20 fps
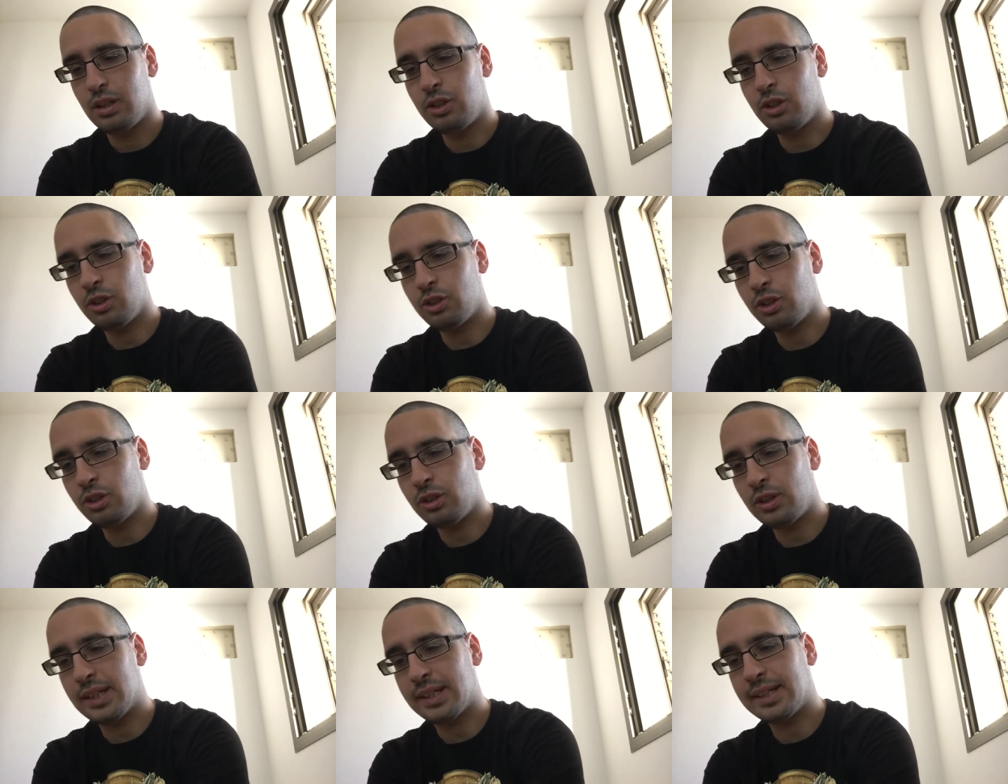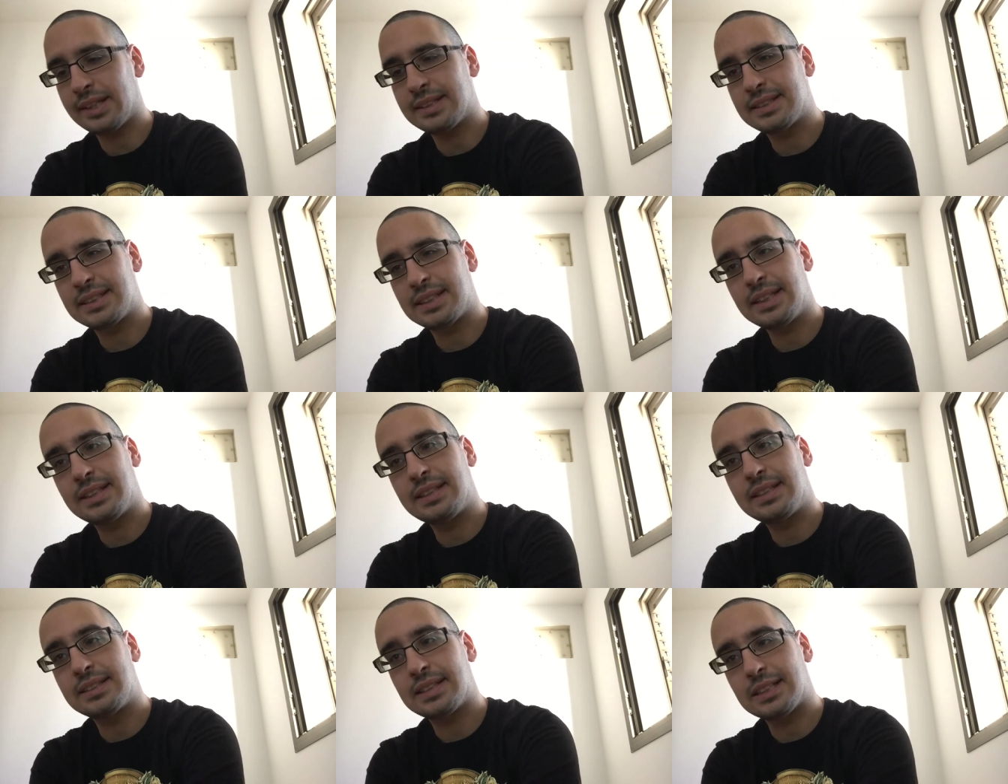not only Greek
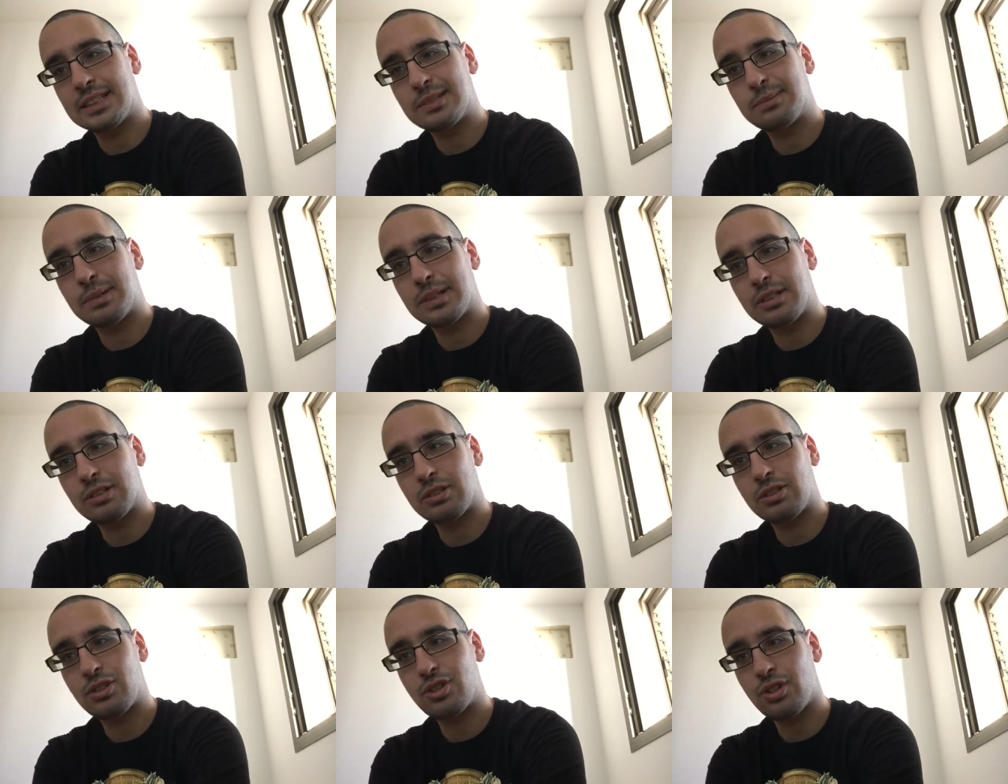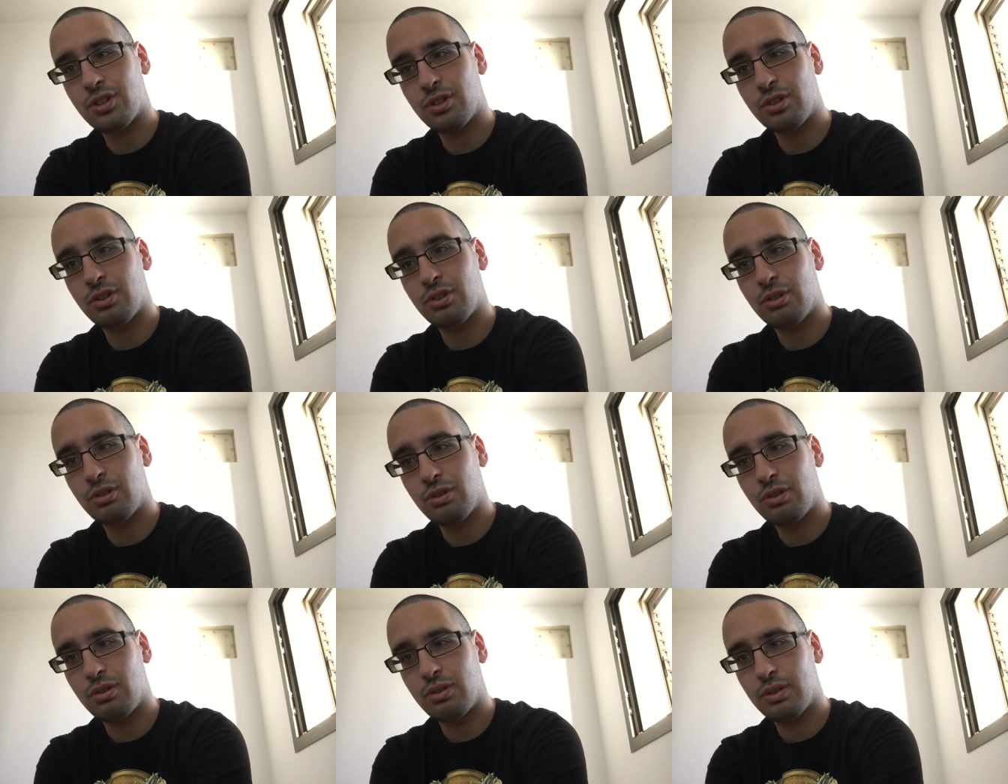citizens but
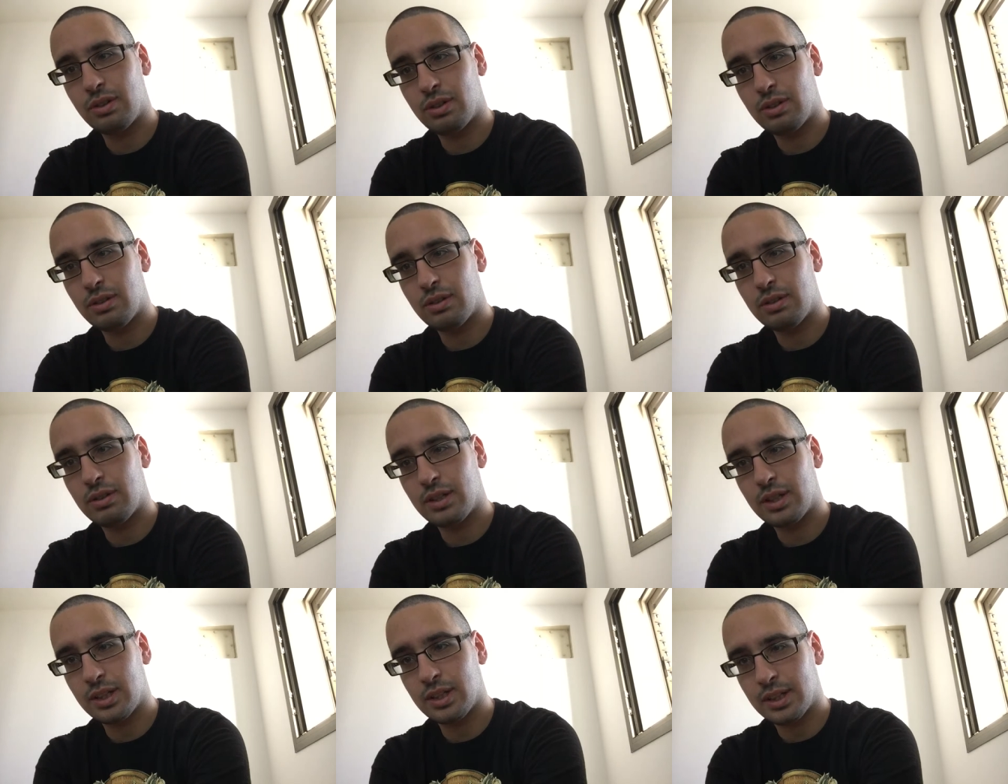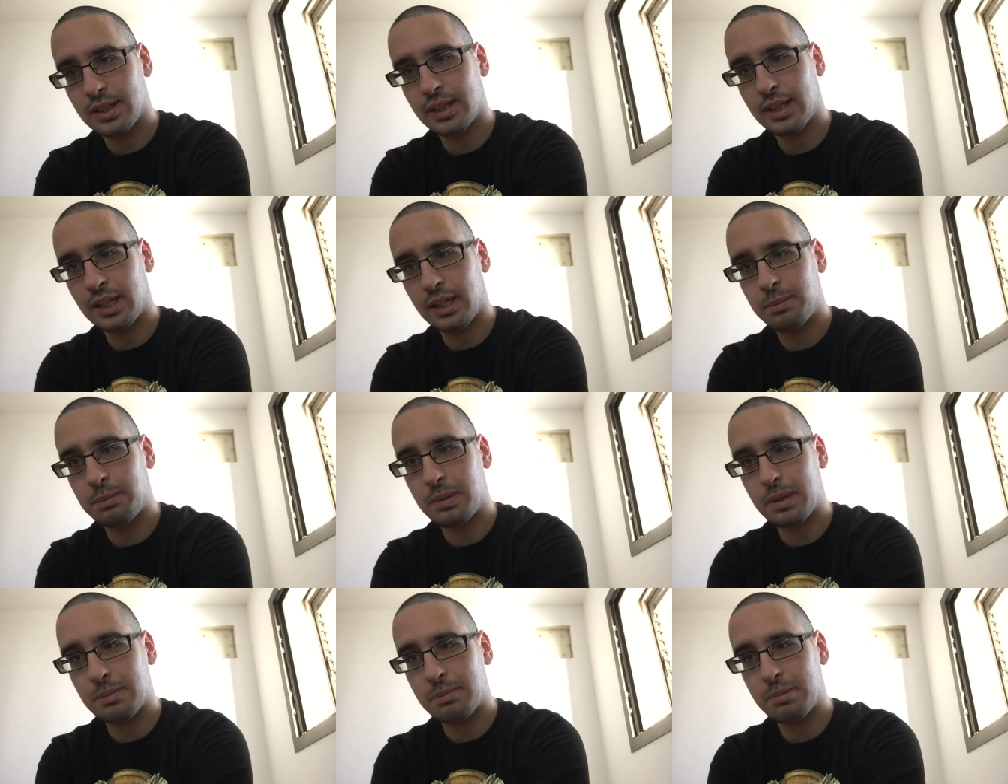also Greek
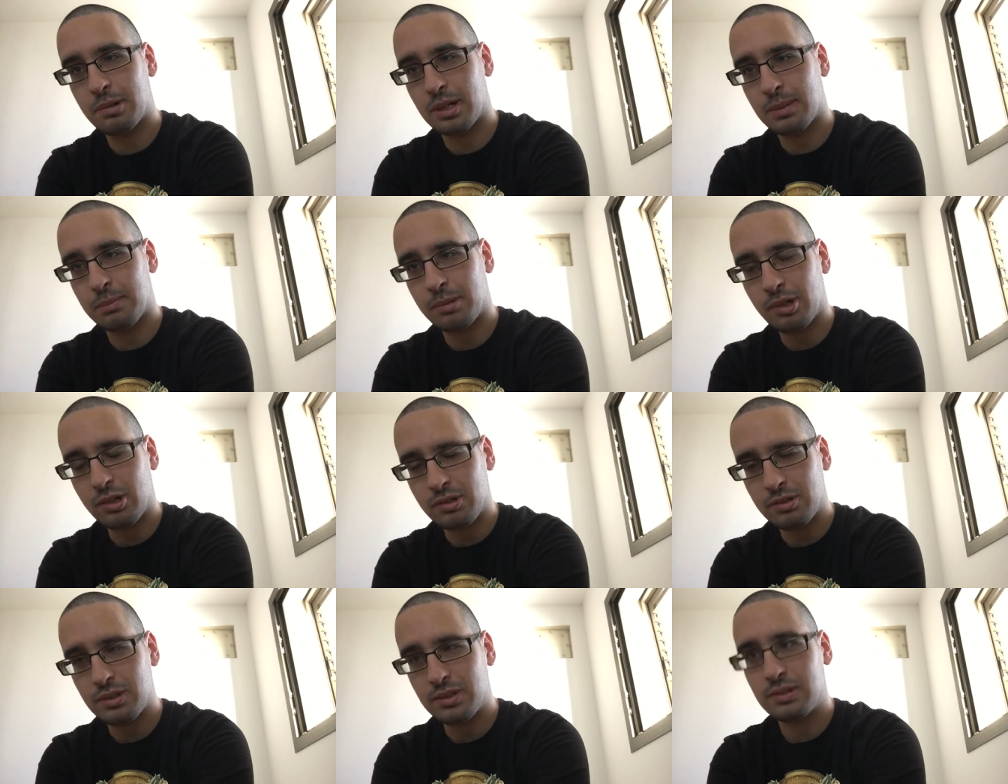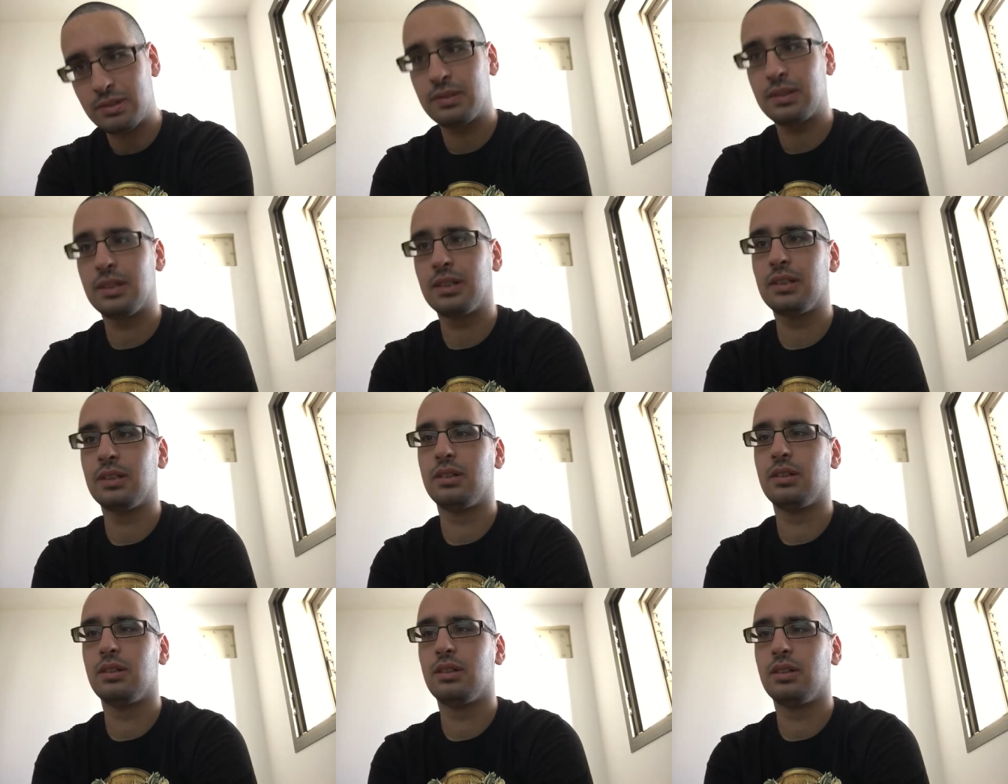people abroad
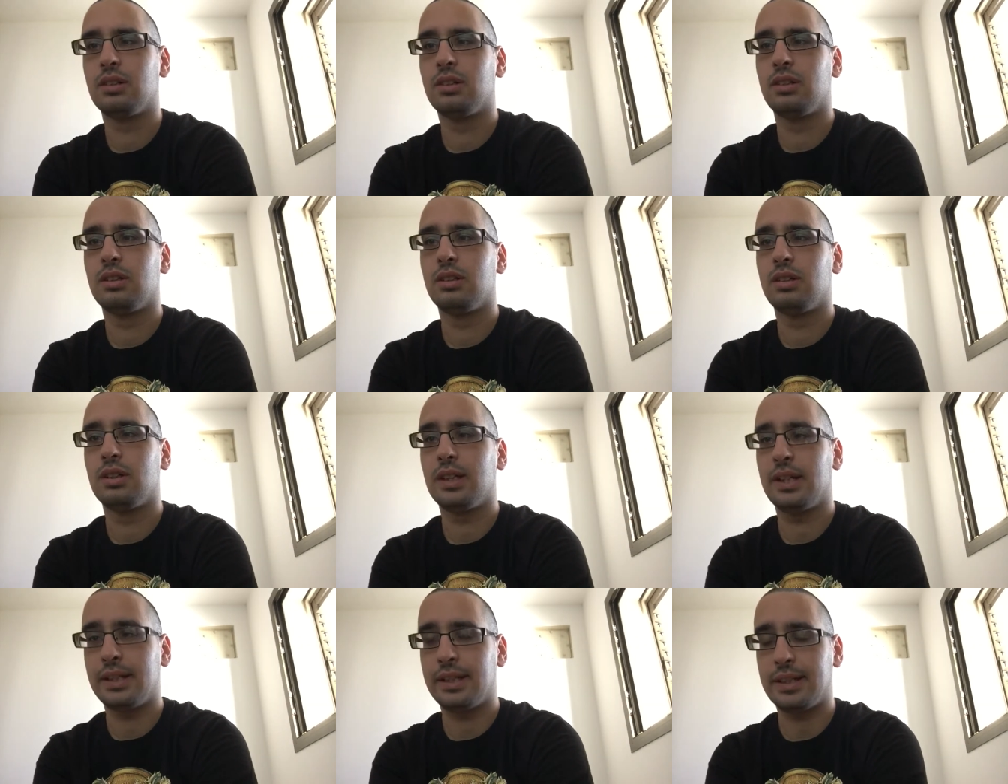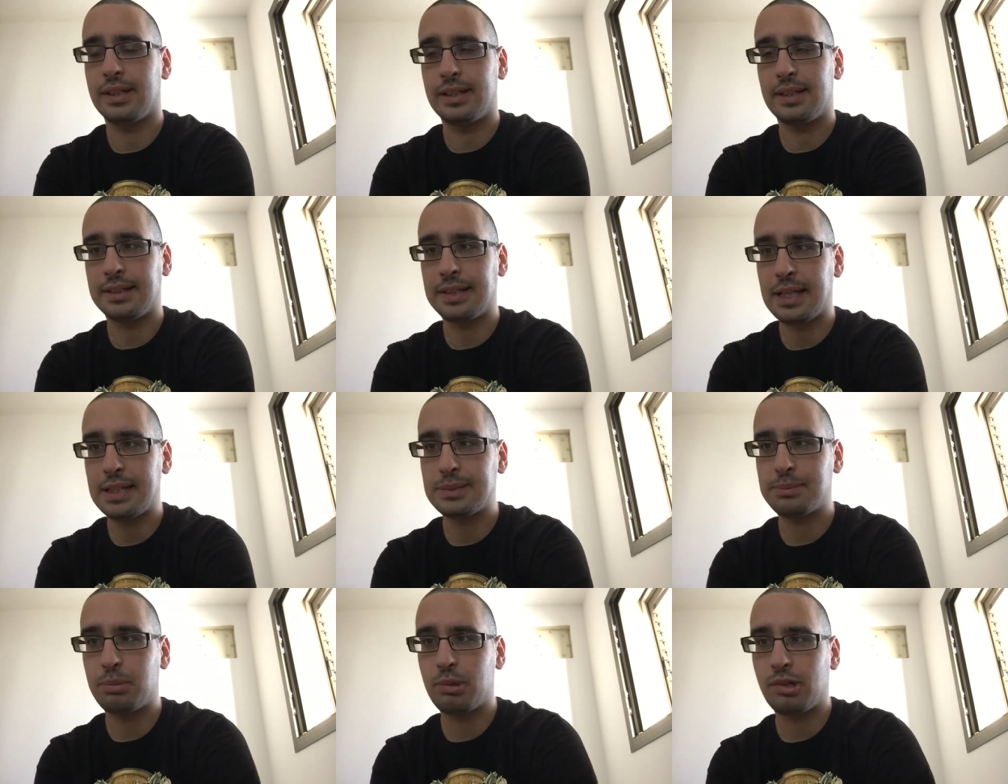in the
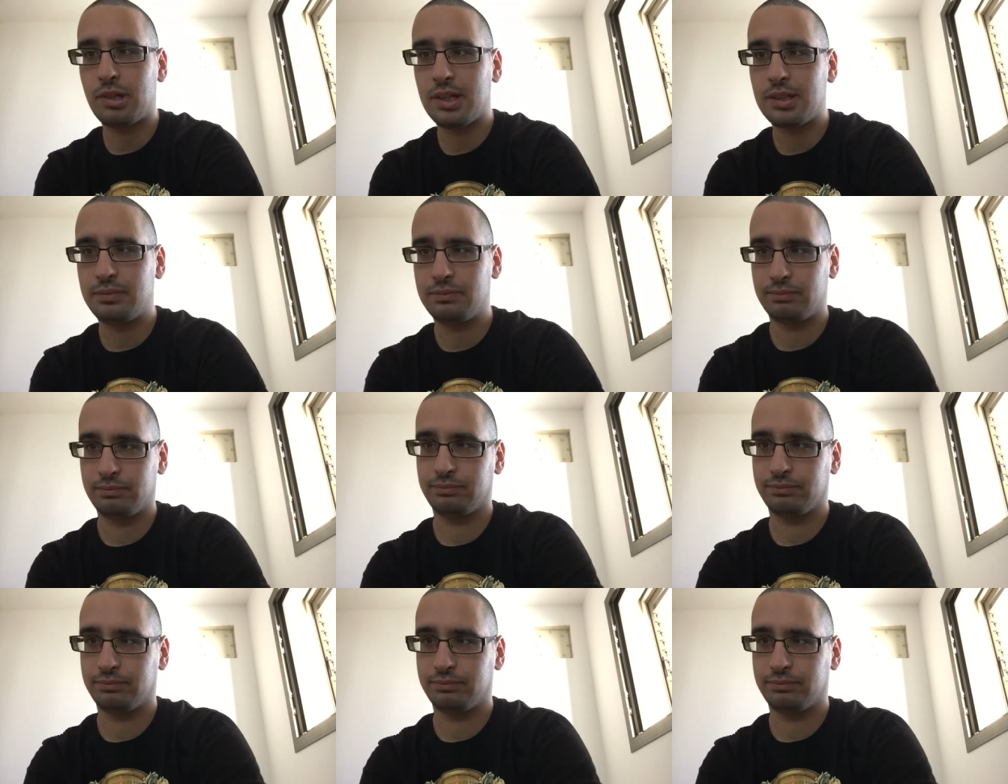diaspora,